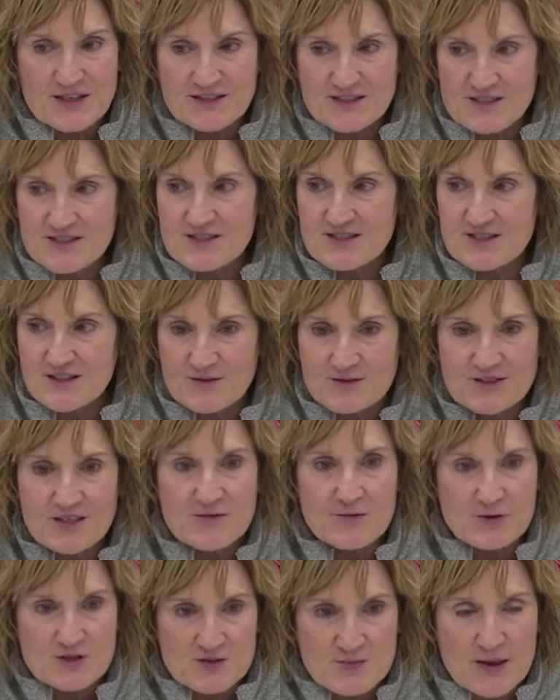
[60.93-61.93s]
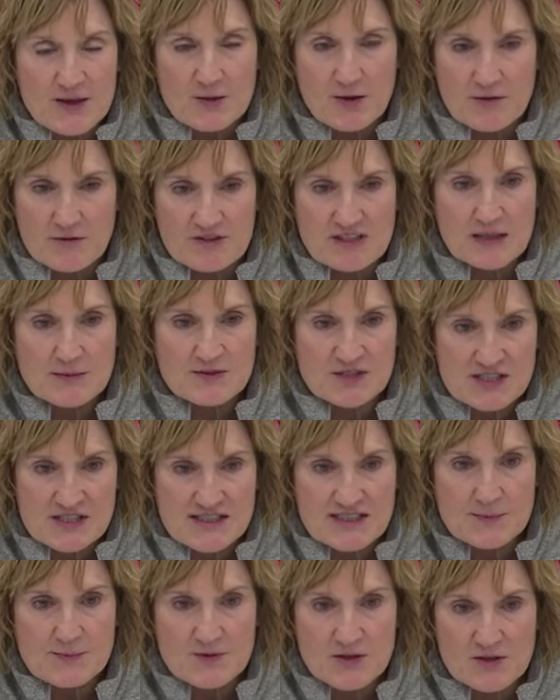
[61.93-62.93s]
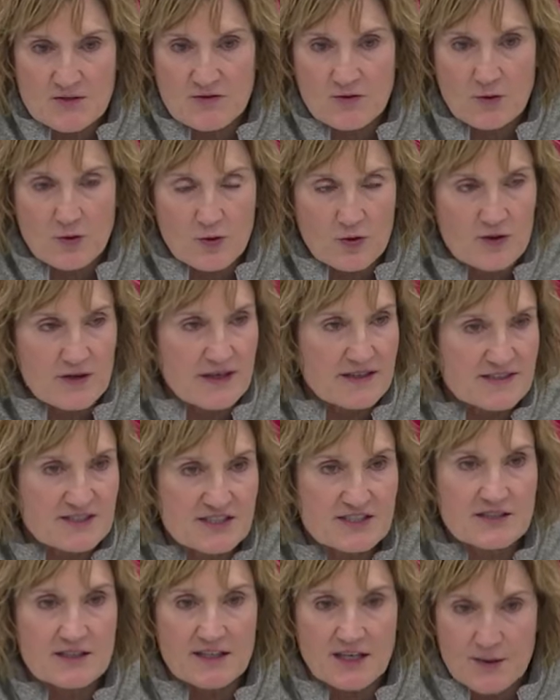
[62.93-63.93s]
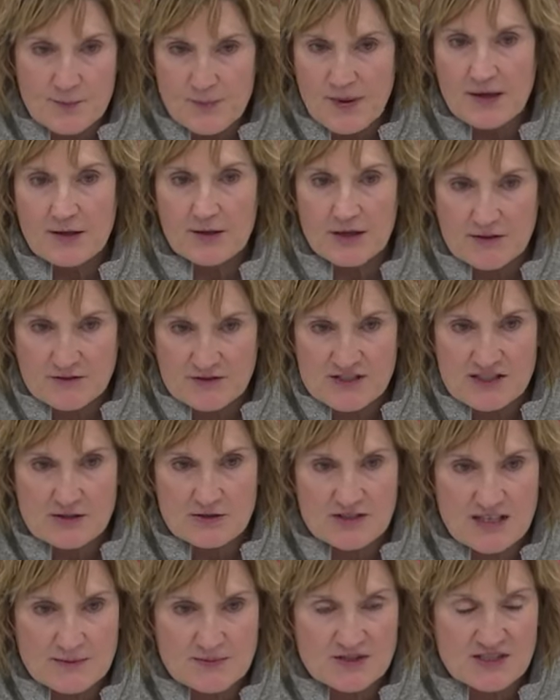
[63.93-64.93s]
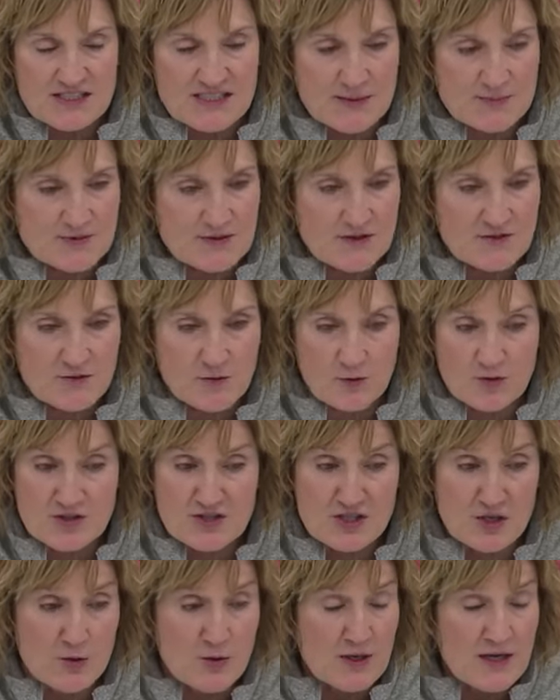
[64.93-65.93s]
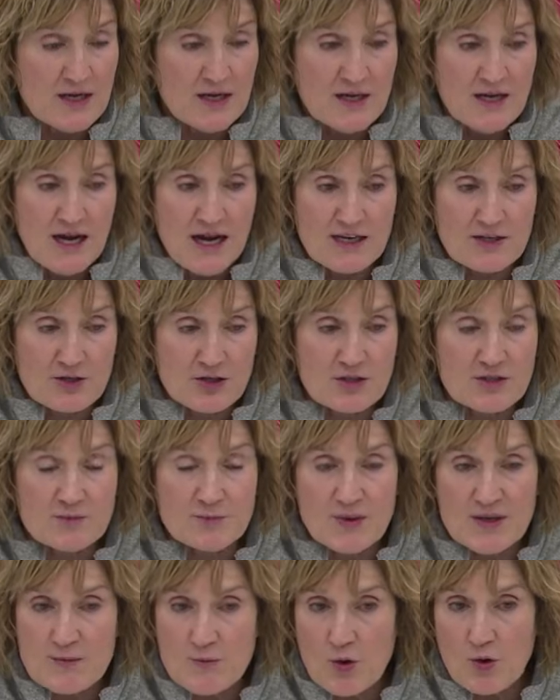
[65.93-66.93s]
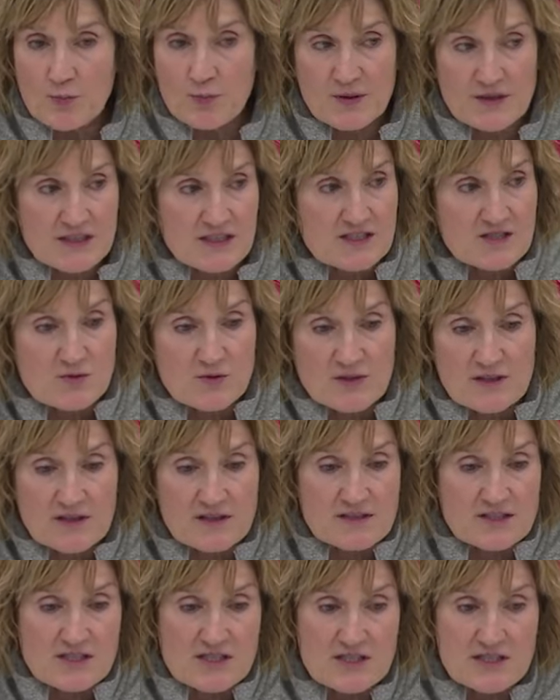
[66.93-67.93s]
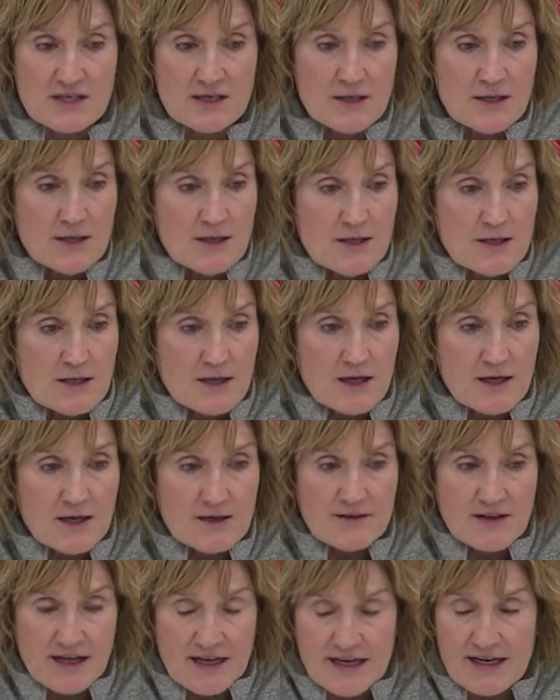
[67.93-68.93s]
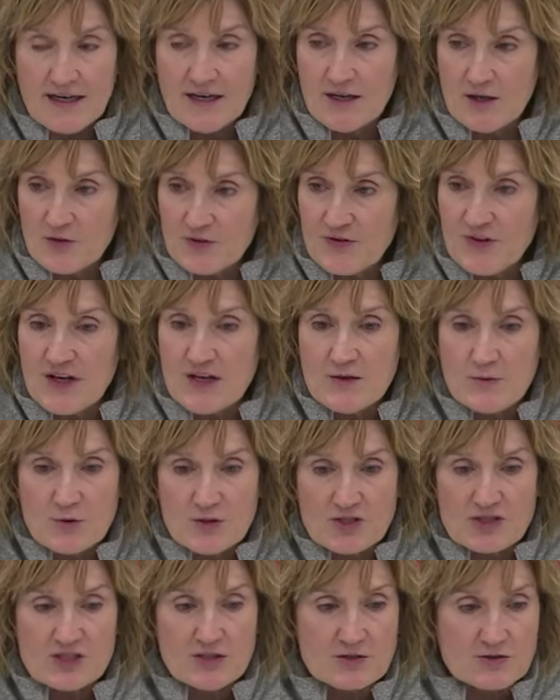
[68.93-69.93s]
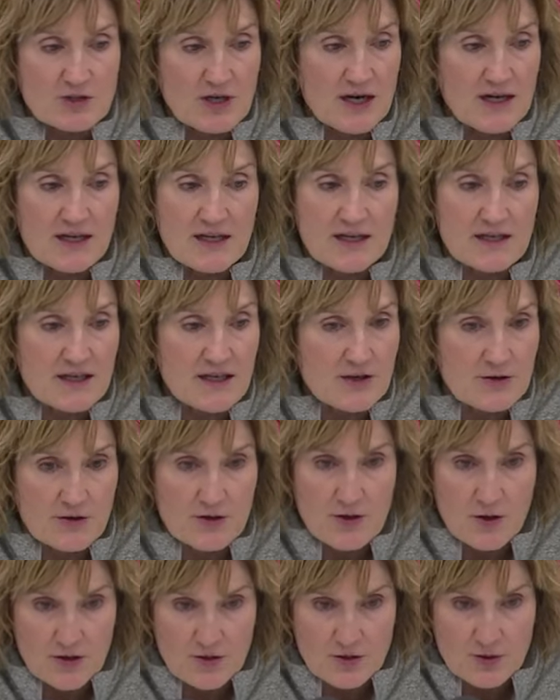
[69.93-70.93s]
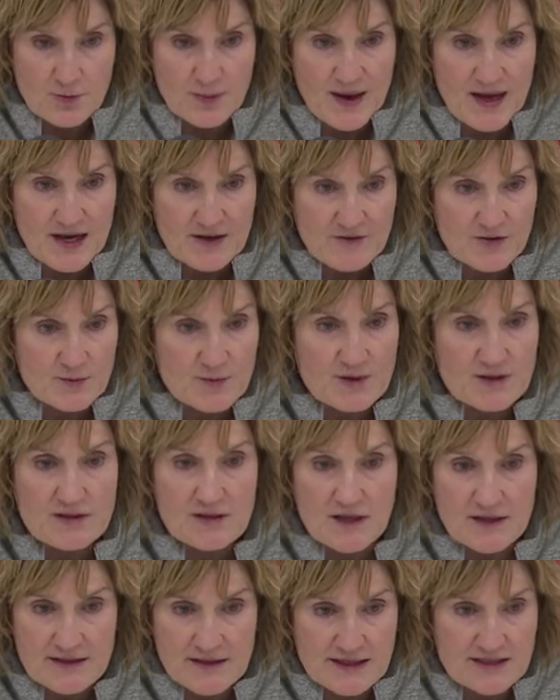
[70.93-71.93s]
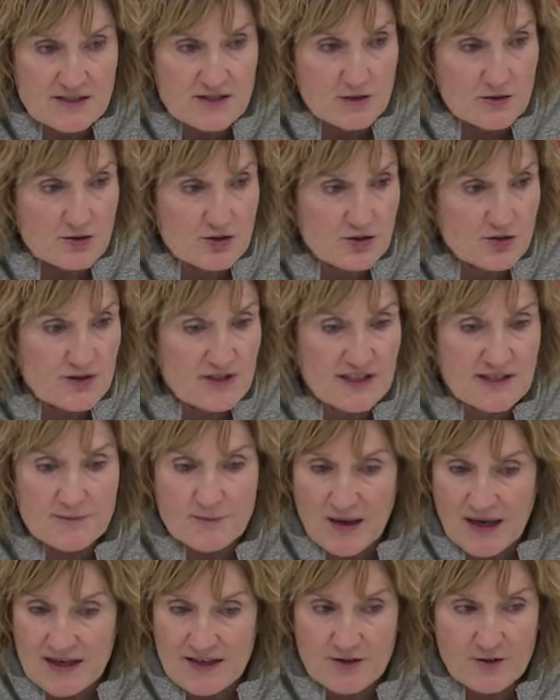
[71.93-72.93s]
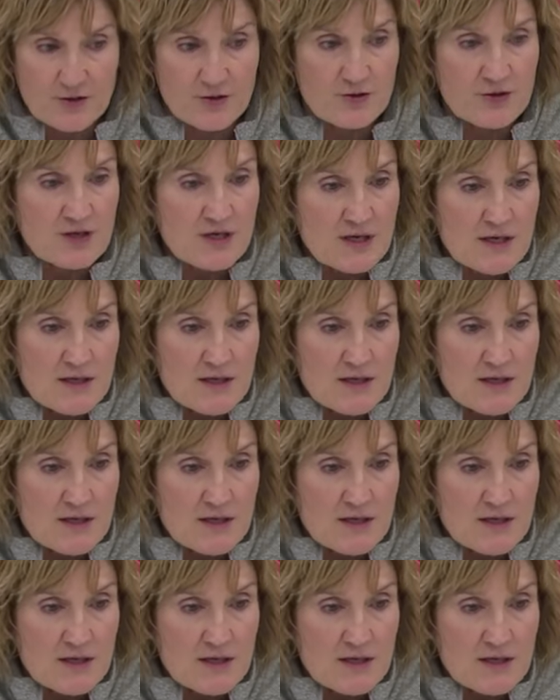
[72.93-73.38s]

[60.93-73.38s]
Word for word: just a difference maker every time she steps on the floor, and she's going to get better every single time she steps on the floor. So I couldn't be more pleased with just uh, the eight healthy. We're still trying to get Kyra Gardner back from a, a knee surgery, minor